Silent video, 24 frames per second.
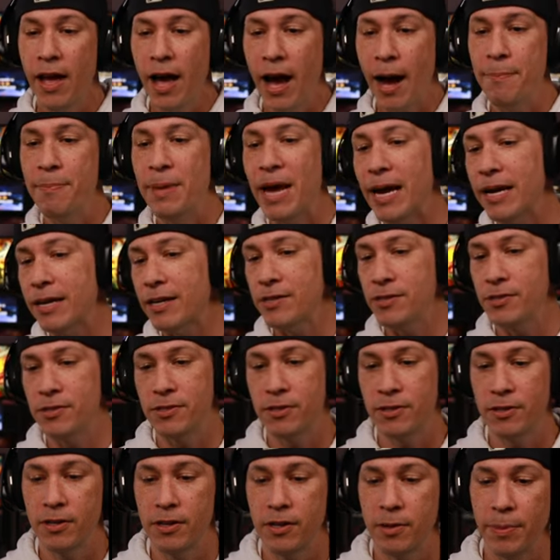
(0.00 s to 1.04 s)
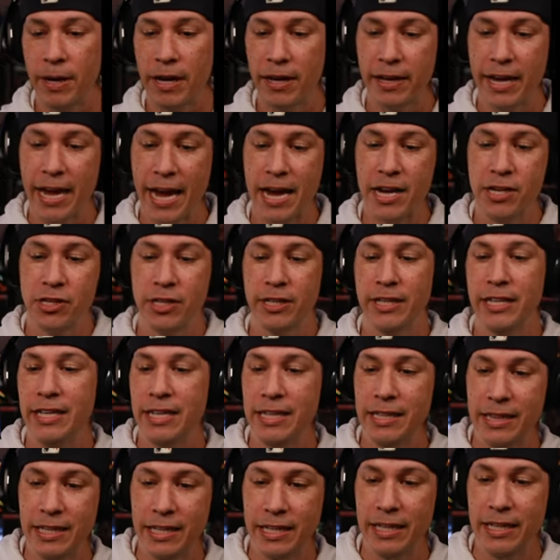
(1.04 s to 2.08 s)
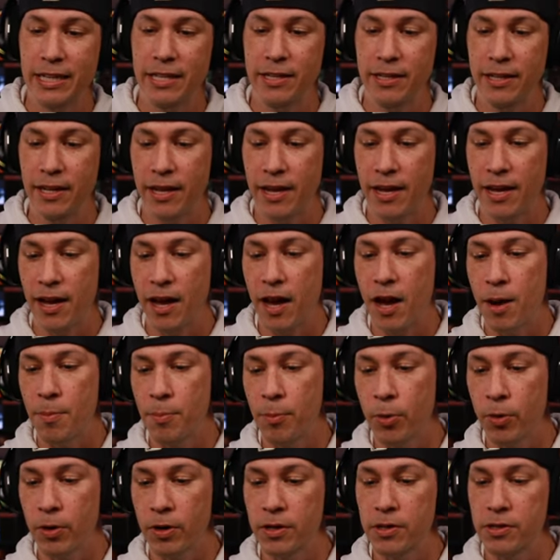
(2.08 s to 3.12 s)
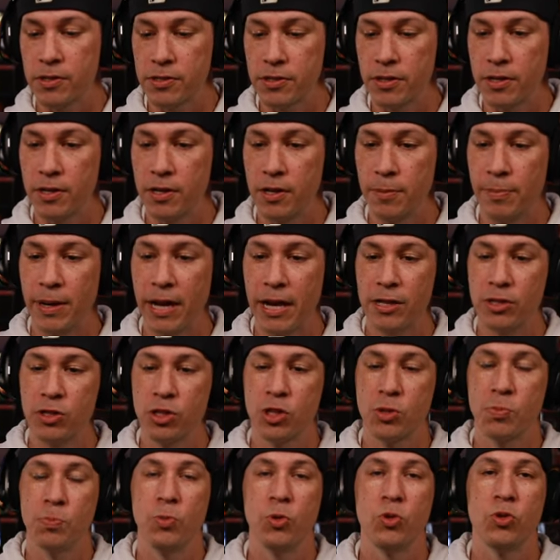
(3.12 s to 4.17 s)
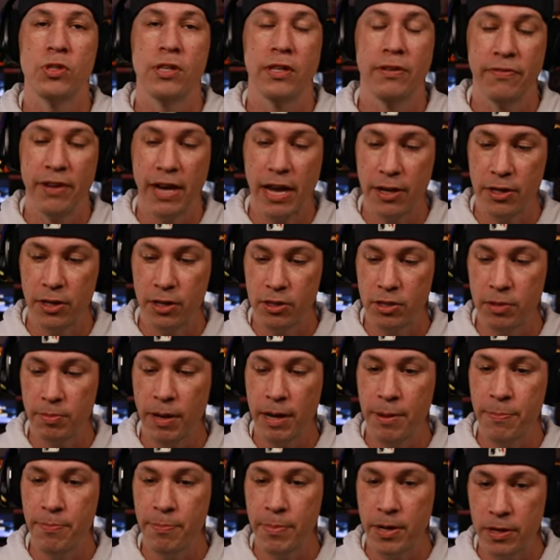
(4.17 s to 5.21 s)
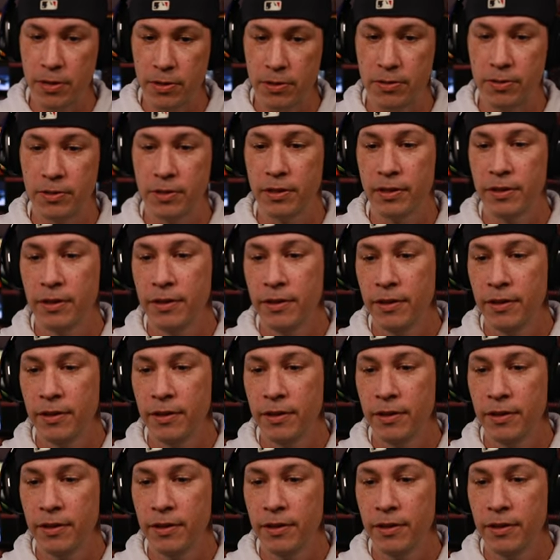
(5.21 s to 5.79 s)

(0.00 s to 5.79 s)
I'm not concerned about cashing anything in yet. I'm more concerned about just boosting value to my mode.